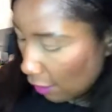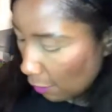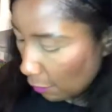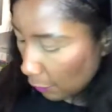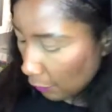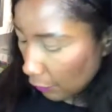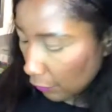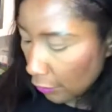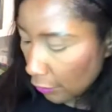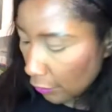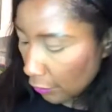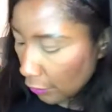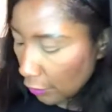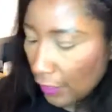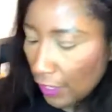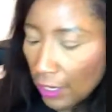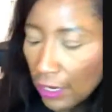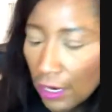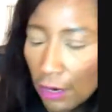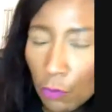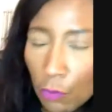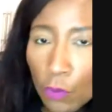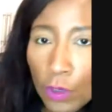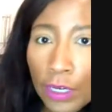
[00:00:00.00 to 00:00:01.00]
up a little
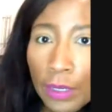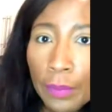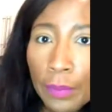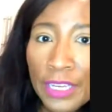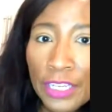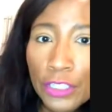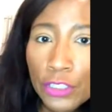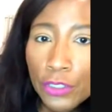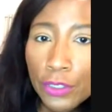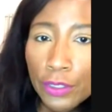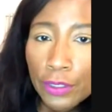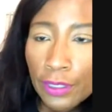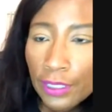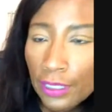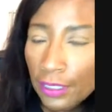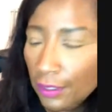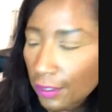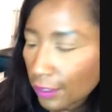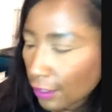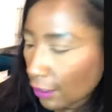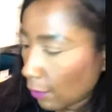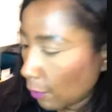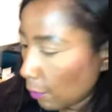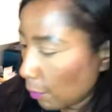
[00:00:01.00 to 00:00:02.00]
bit. I want to make sure these
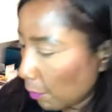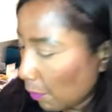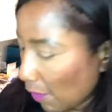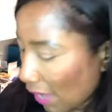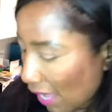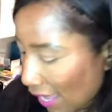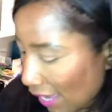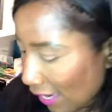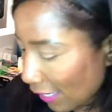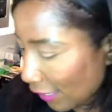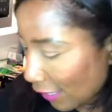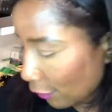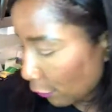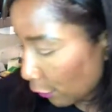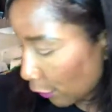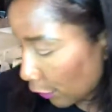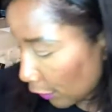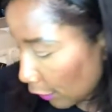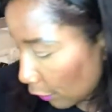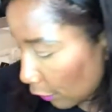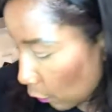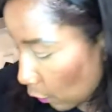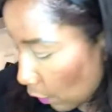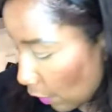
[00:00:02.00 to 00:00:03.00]
combine
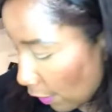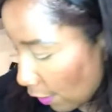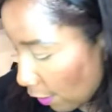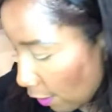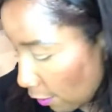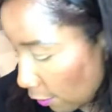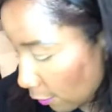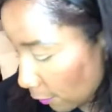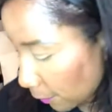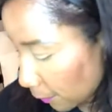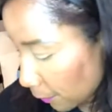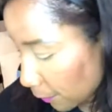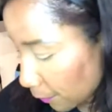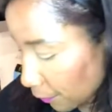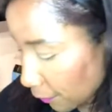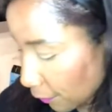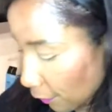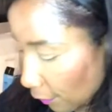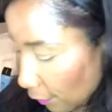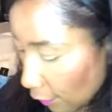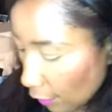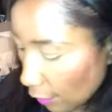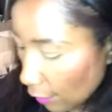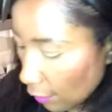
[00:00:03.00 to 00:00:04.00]
really well
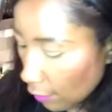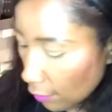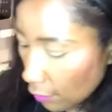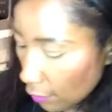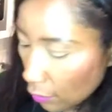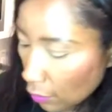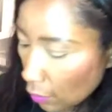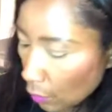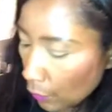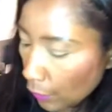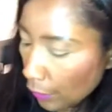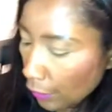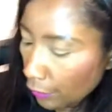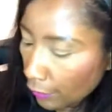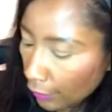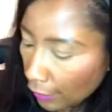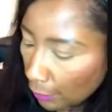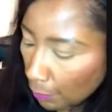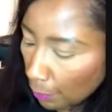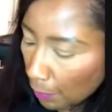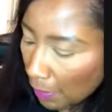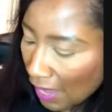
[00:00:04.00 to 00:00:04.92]
so we don't get